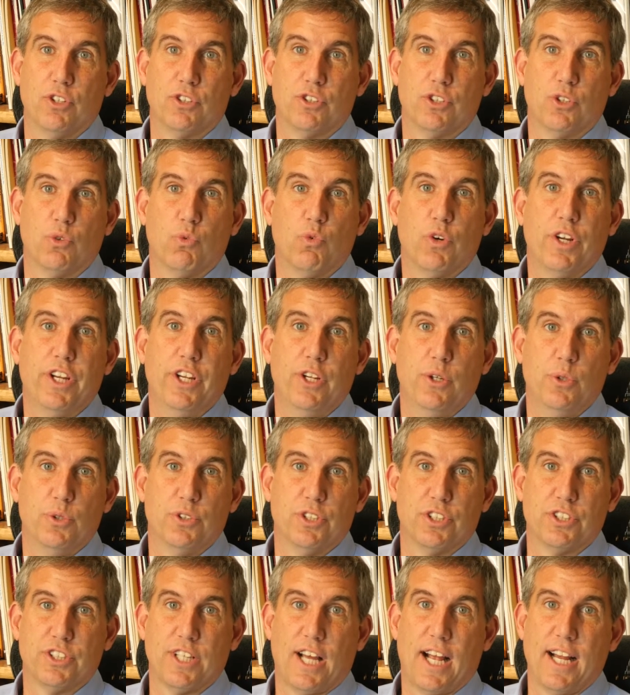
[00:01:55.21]
to reuse
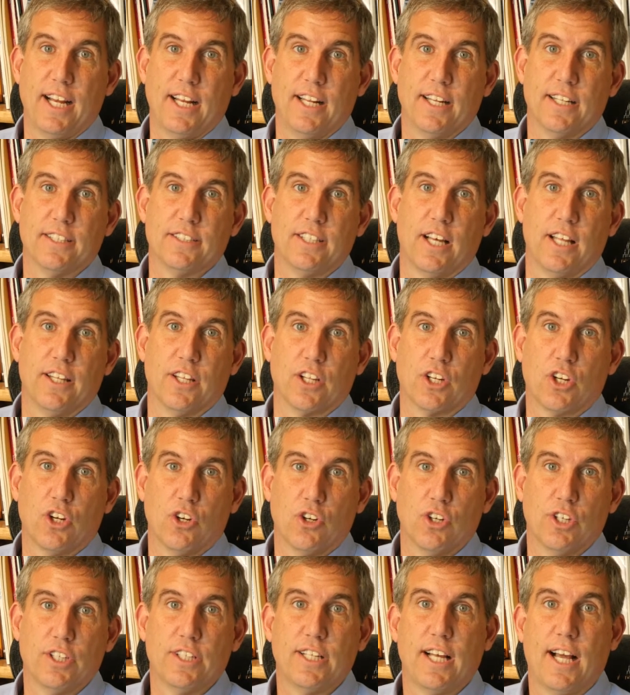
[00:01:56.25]
the siding that's on the
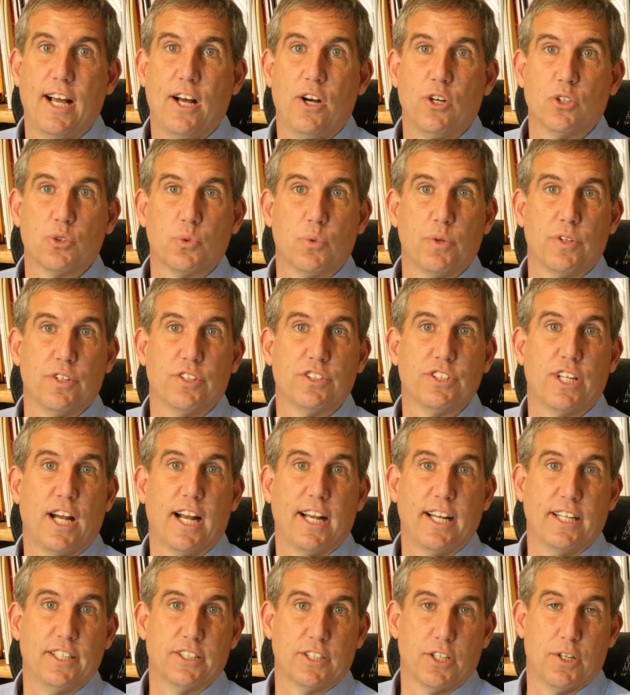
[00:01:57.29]
current house, where the
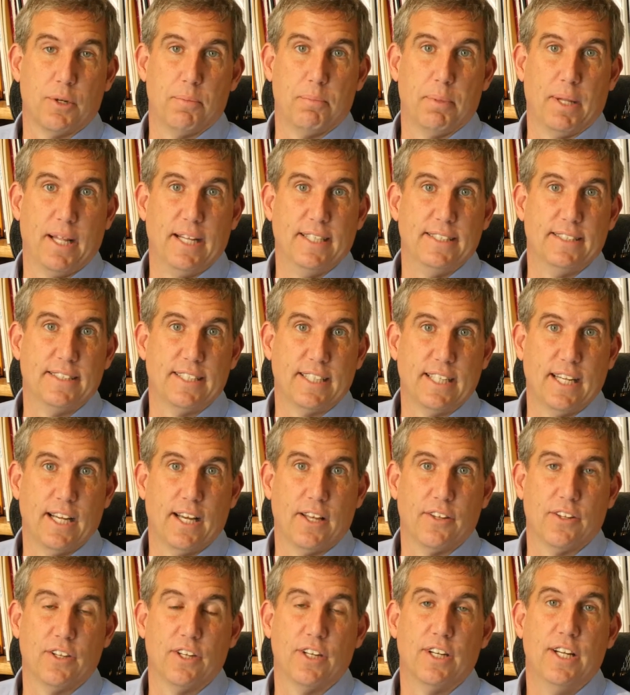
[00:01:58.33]
siding is going to blend together.